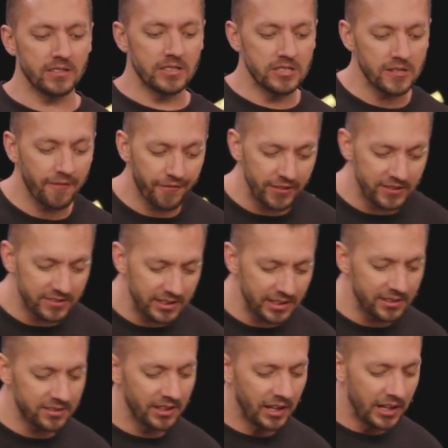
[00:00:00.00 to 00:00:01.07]
The difference
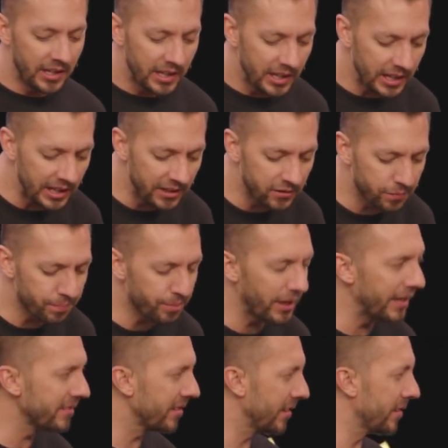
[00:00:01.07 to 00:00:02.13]
is his
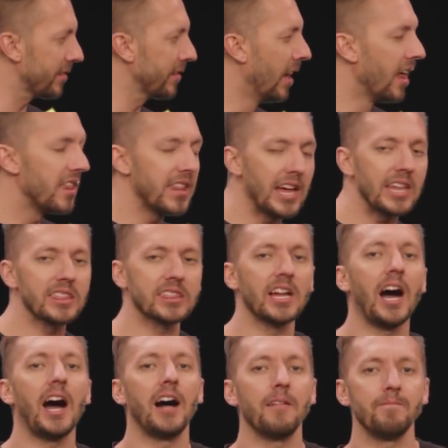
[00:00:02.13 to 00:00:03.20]
presence. They
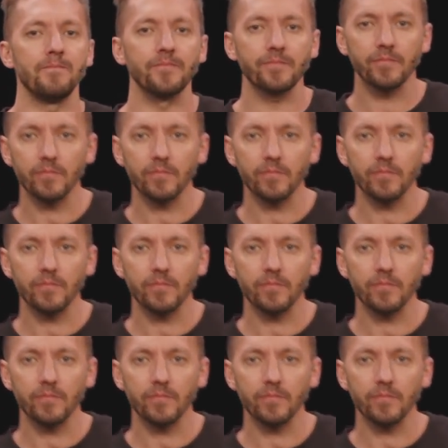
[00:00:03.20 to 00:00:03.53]
thought